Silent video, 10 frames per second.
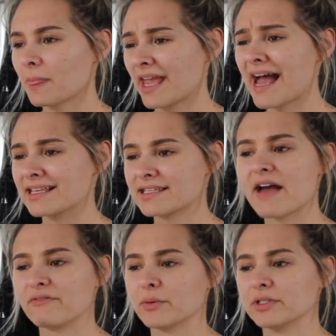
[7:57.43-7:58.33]
Yes,
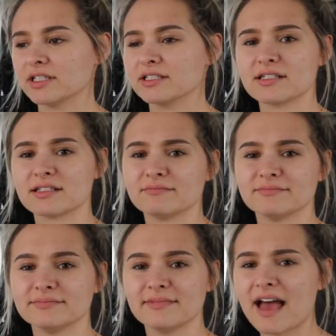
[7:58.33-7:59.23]
everyone does.
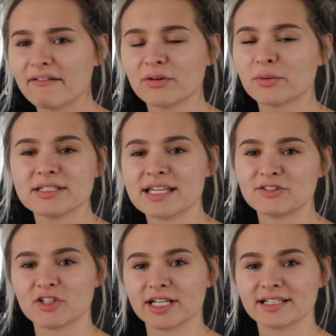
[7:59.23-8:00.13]
Everyone
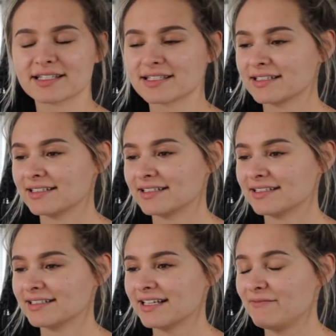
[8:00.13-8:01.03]
says jinx.
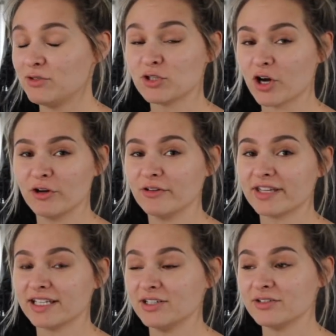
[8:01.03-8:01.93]
If you don't,
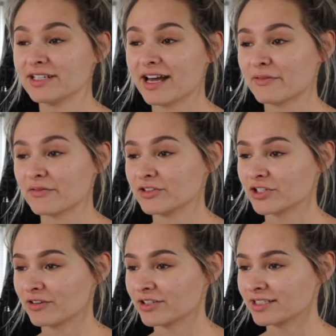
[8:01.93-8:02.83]
then you didn't have a fun
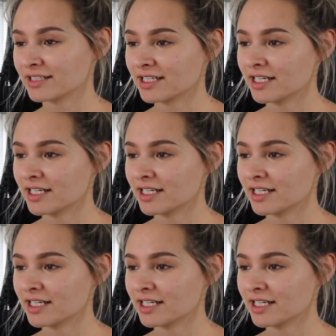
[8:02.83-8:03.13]
childhood.